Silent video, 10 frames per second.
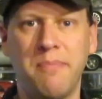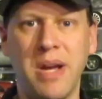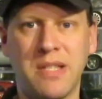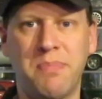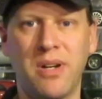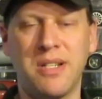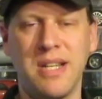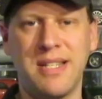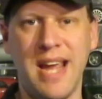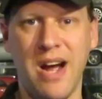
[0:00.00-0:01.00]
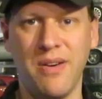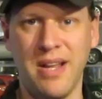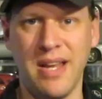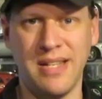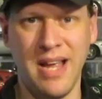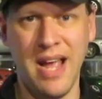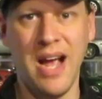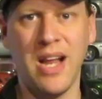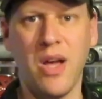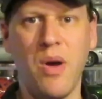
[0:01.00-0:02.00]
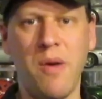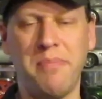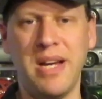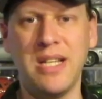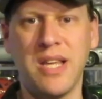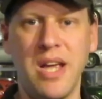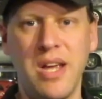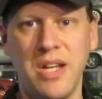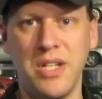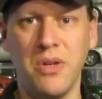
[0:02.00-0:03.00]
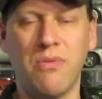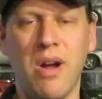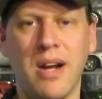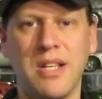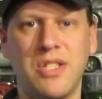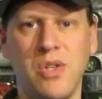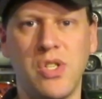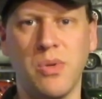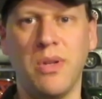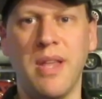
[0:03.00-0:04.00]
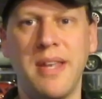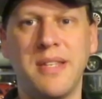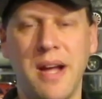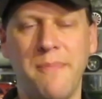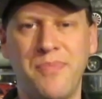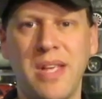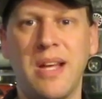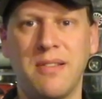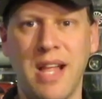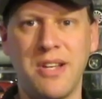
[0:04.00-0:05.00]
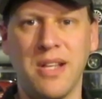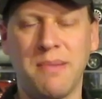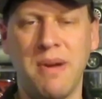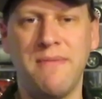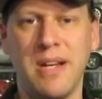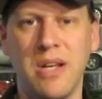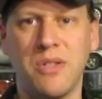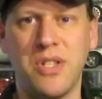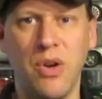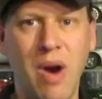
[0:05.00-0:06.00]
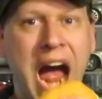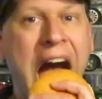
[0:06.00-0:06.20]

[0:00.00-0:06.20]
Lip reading: Best burgers in town, and hello LPs, you rock as usual, and glad you like my videos too.